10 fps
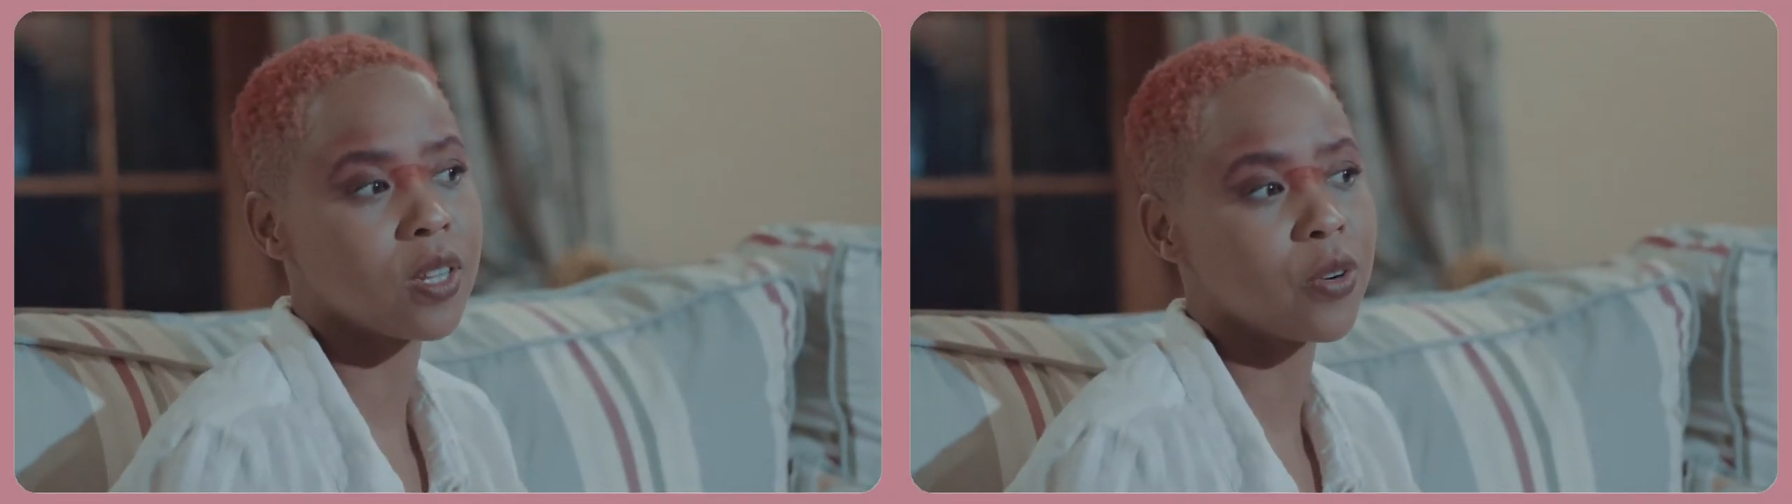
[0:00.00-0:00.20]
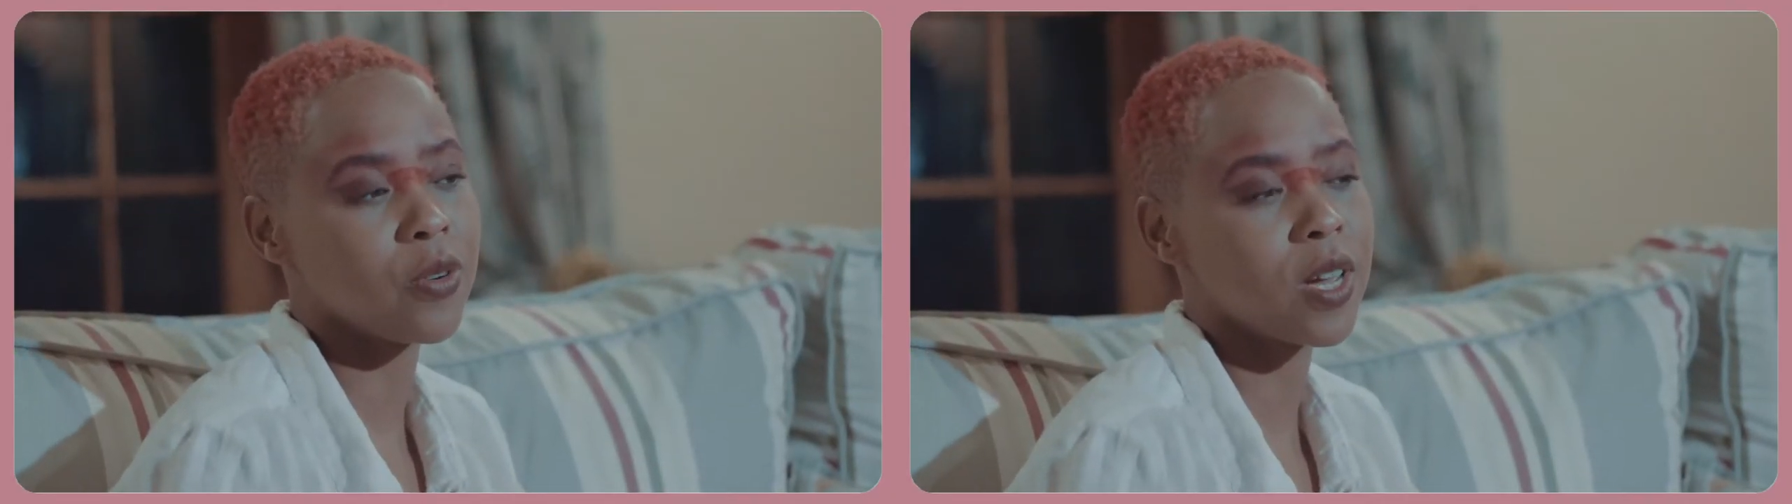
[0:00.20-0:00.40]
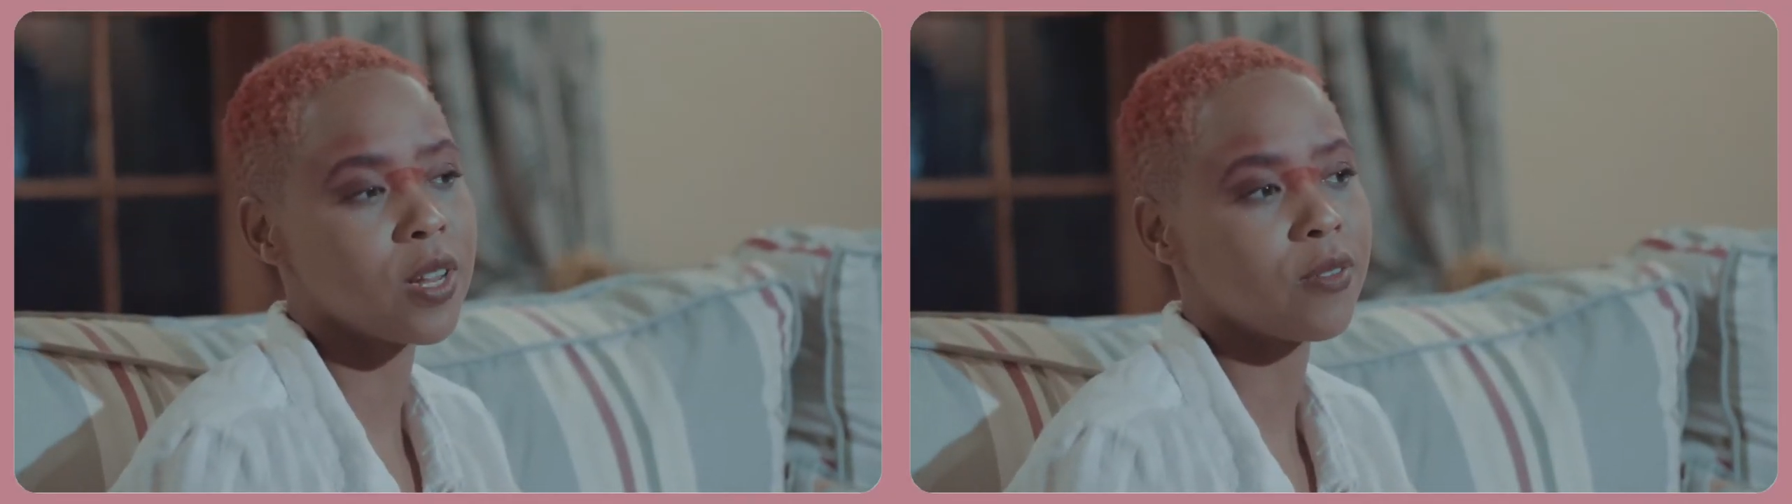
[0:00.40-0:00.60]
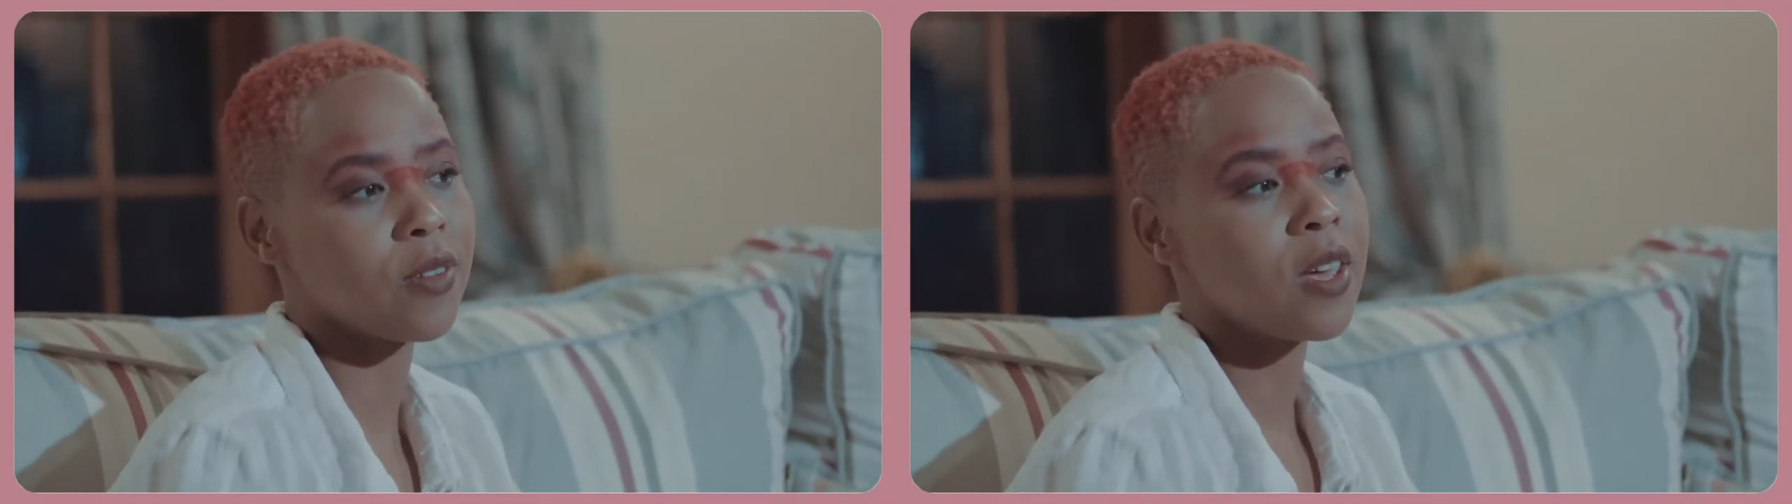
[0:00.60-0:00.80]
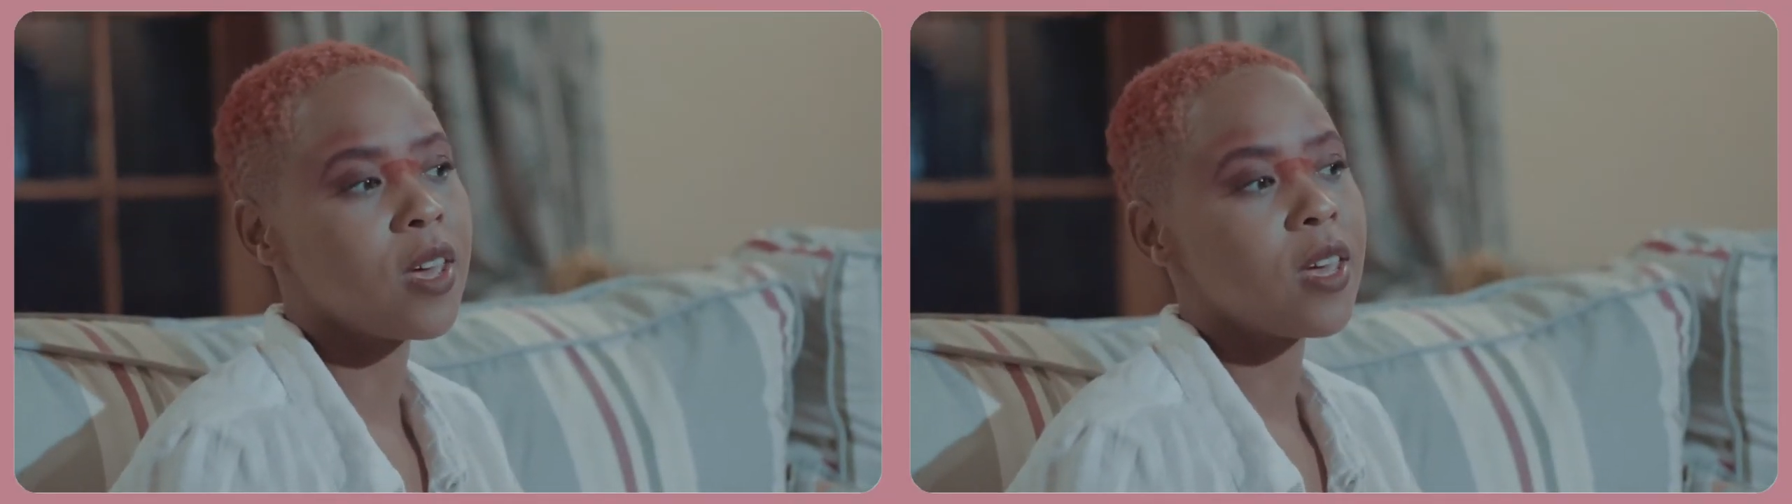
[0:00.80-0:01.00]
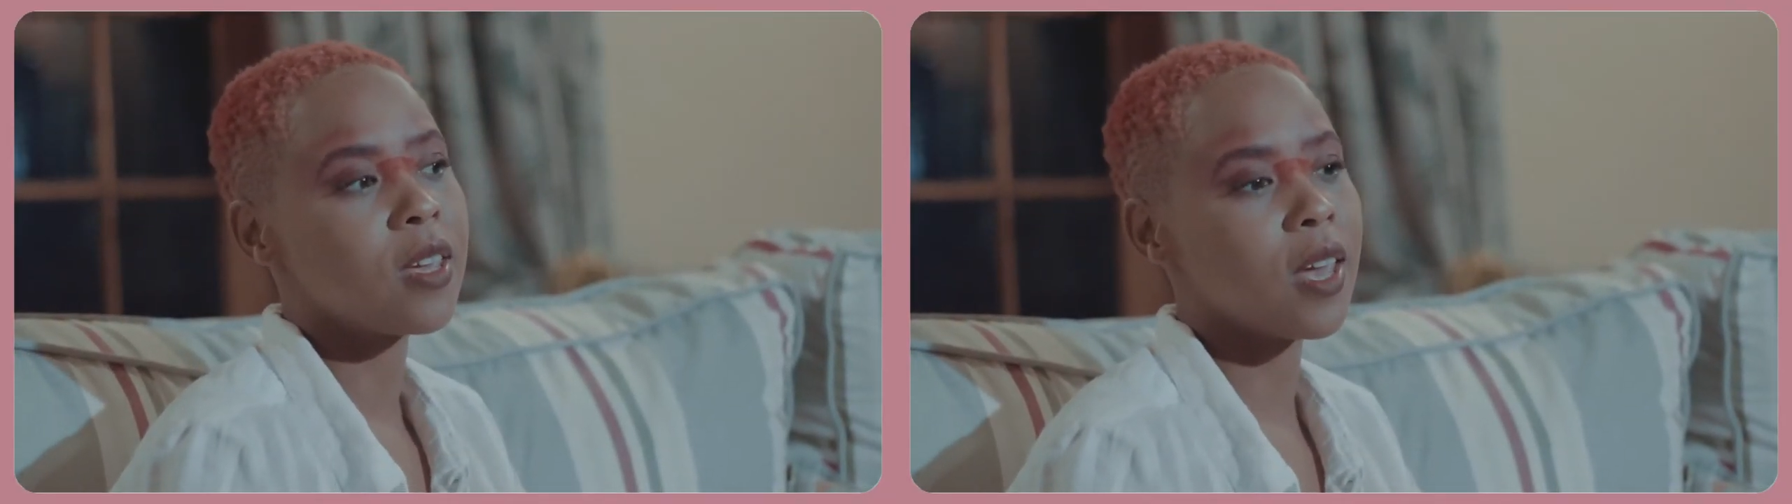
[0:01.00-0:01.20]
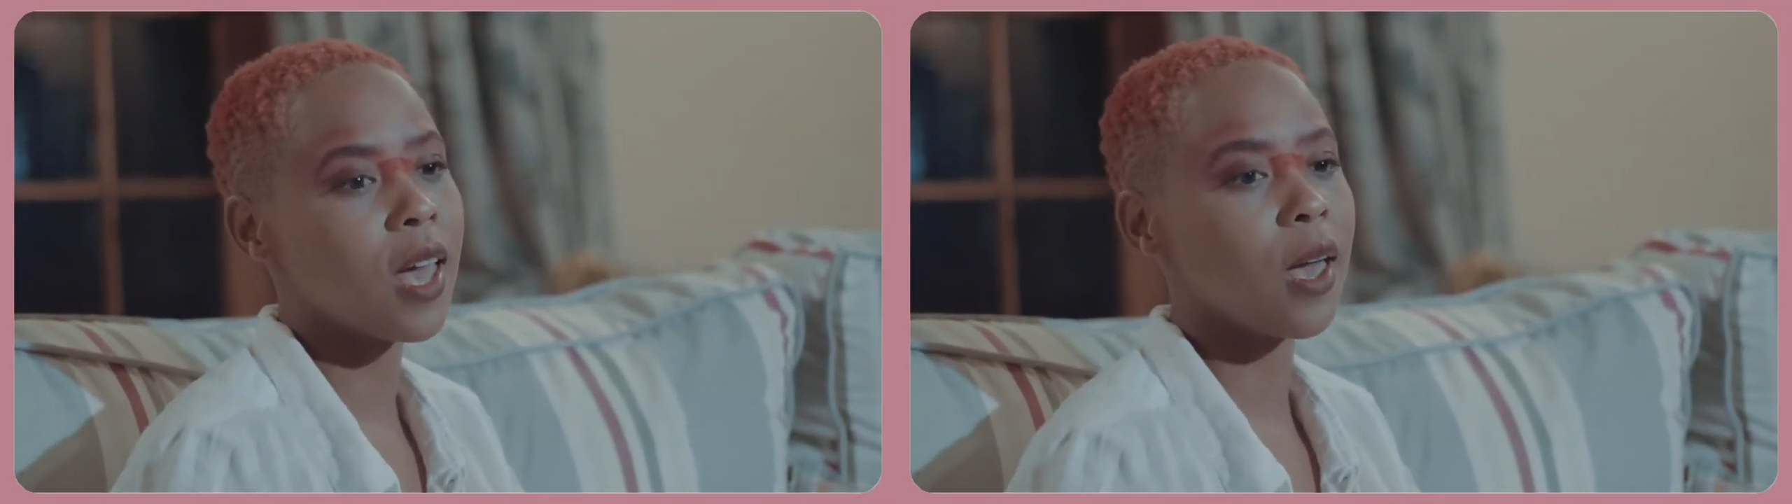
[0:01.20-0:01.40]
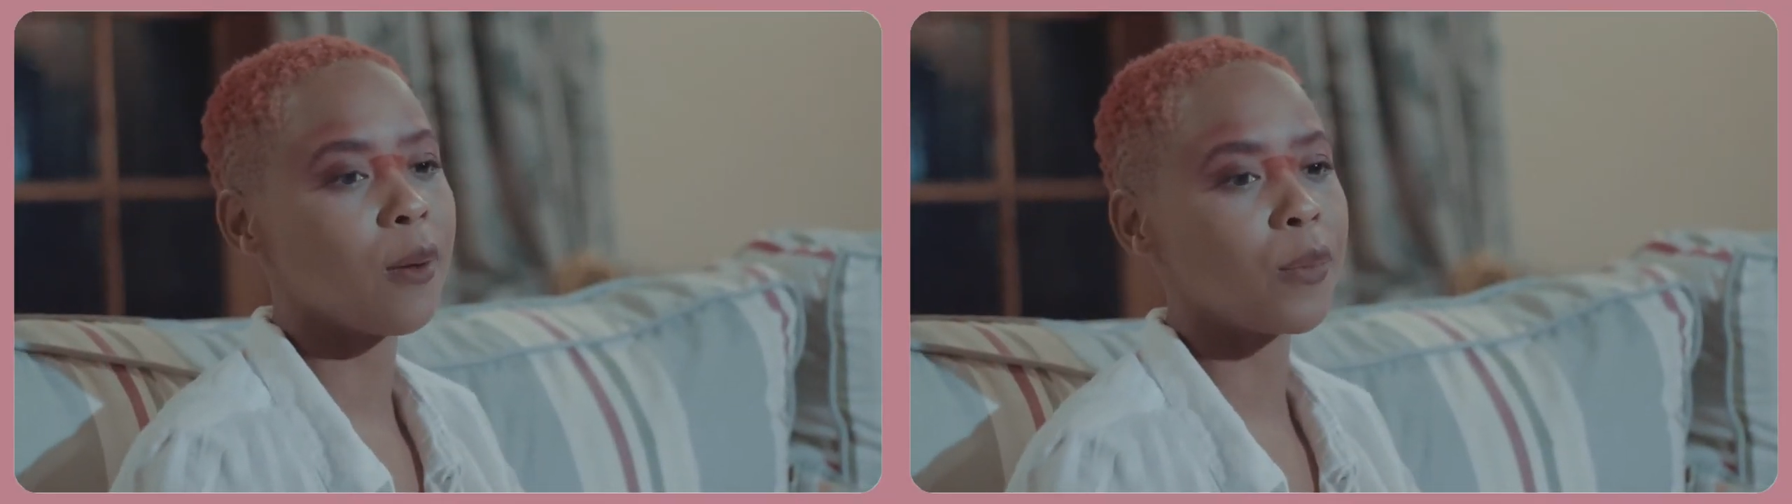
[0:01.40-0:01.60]
the creative
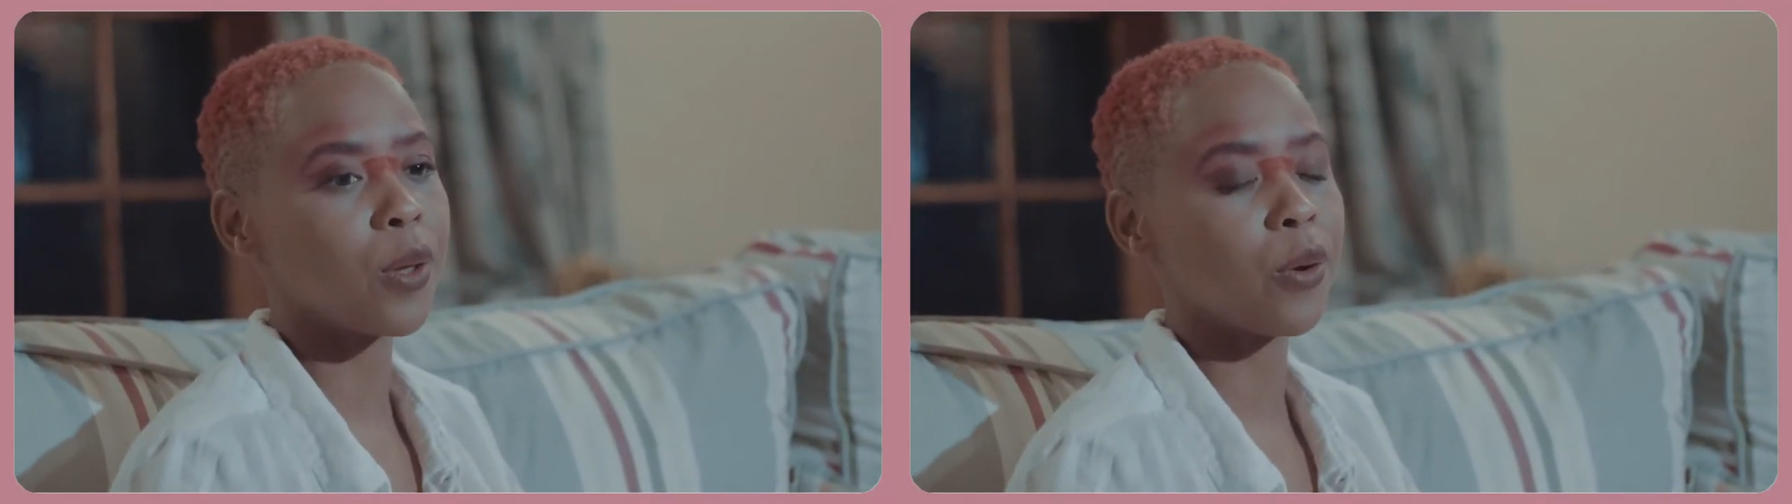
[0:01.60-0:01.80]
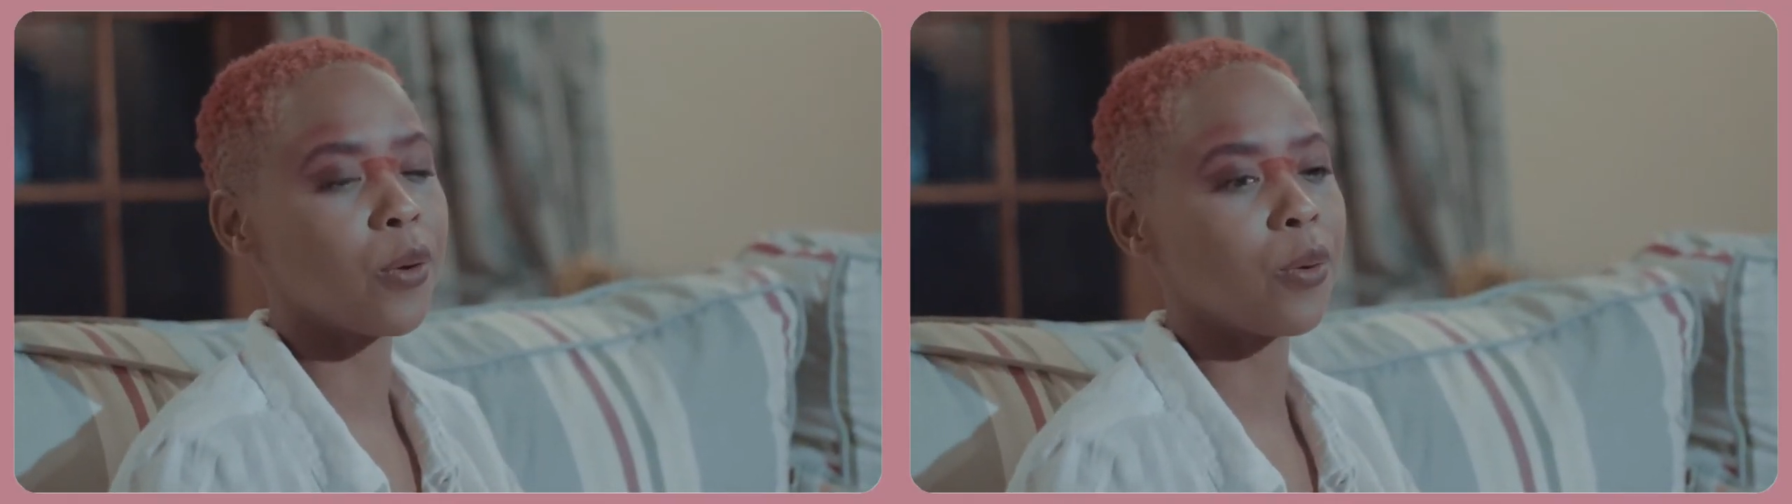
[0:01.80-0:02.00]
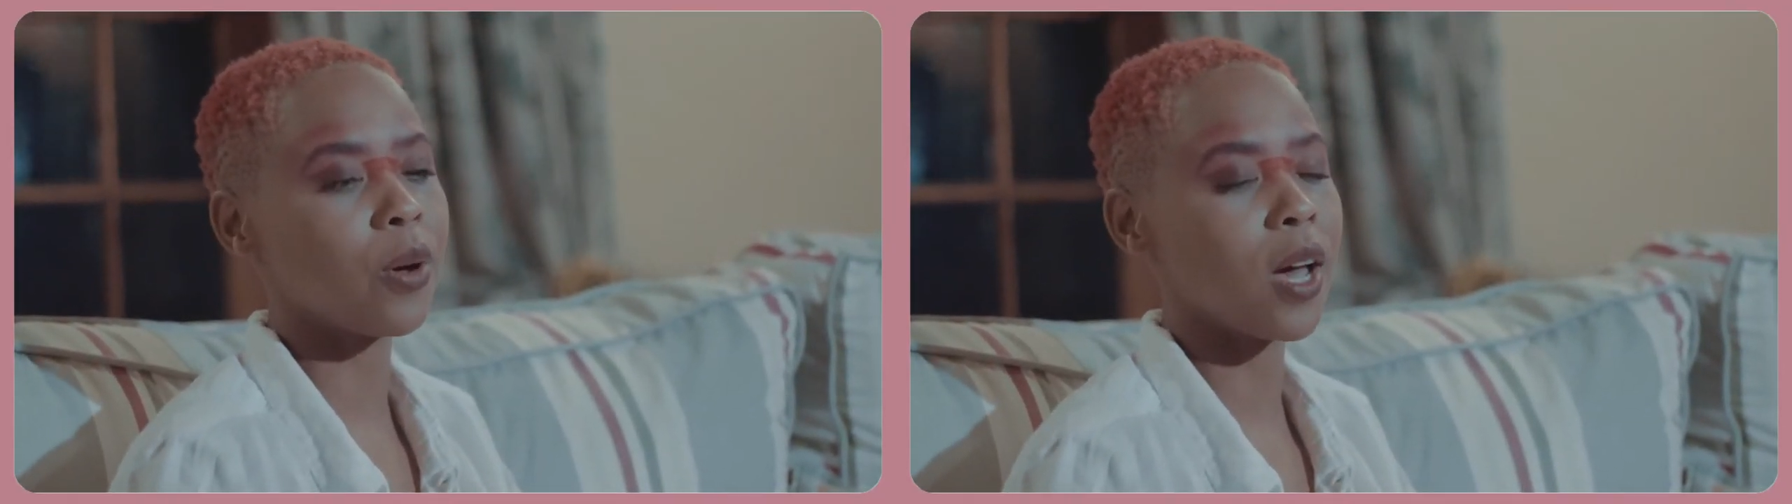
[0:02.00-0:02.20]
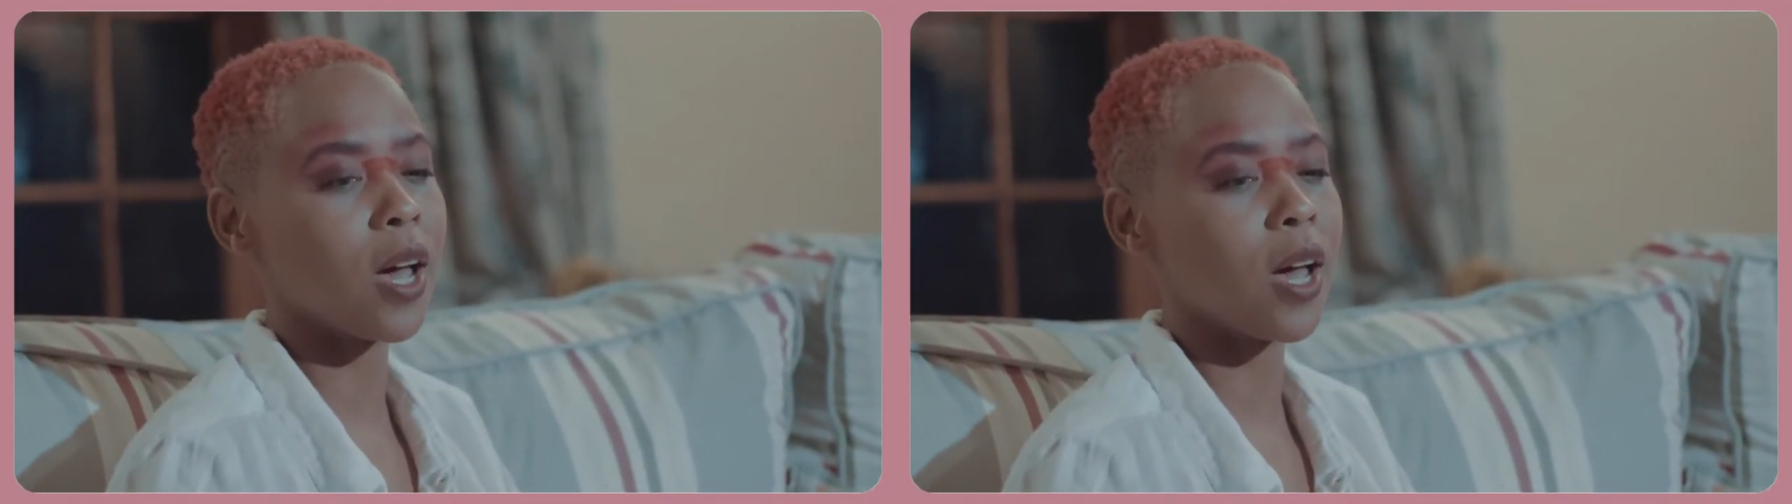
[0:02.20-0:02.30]
game you know